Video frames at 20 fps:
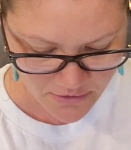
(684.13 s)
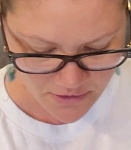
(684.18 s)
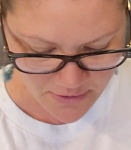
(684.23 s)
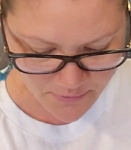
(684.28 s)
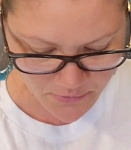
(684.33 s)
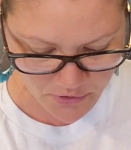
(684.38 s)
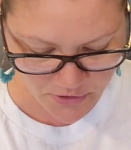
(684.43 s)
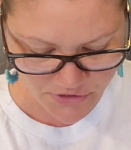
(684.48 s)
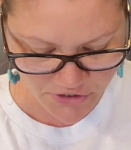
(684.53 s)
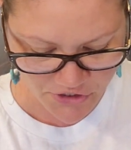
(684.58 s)

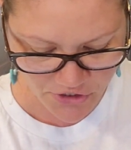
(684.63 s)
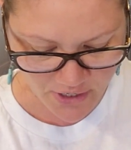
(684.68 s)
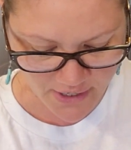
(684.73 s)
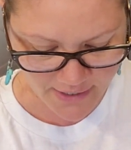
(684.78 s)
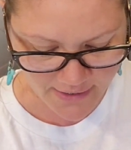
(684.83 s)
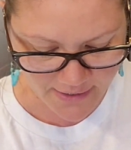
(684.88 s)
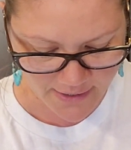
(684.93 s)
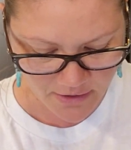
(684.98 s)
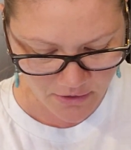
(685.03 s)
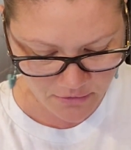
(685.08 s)
I'm gonna
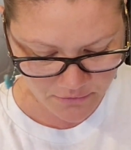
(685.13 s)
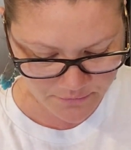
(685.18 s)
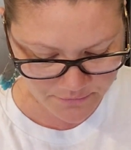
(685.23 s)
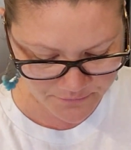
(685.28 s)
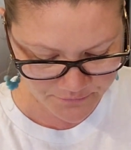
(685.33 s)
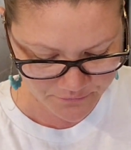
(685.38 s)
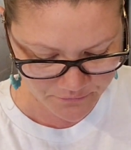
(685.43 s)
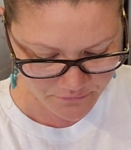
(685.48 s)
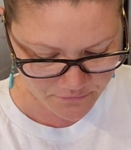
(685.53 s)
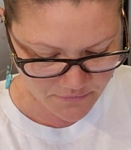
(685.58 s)
try it out,
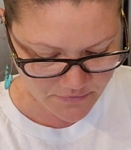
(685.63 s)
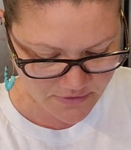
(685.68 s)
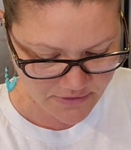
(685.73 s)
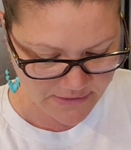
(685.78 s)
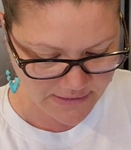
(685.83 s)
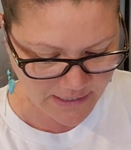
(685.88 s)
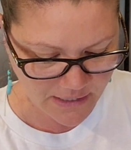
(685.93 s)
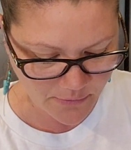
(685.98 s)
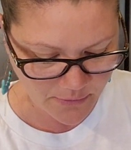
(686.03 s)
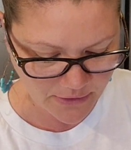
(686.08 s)

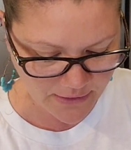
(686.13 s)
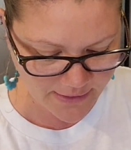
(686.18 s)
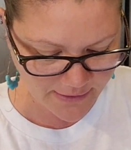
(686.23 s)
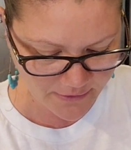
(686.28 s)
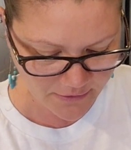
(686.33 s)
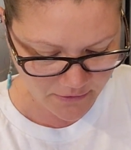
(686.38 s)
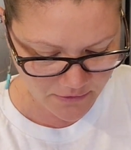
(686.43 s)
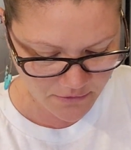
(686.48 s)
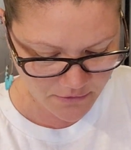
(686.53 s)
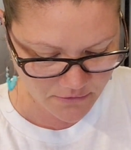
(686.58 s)
see how we
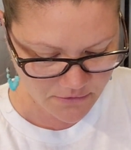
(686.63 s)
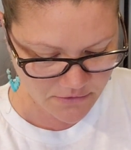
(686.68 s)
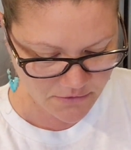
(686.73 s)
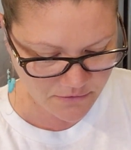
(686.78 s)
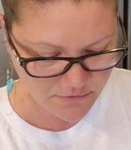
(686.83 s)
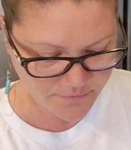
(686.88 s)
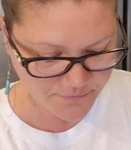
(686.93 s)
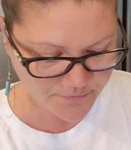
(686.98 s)
like it.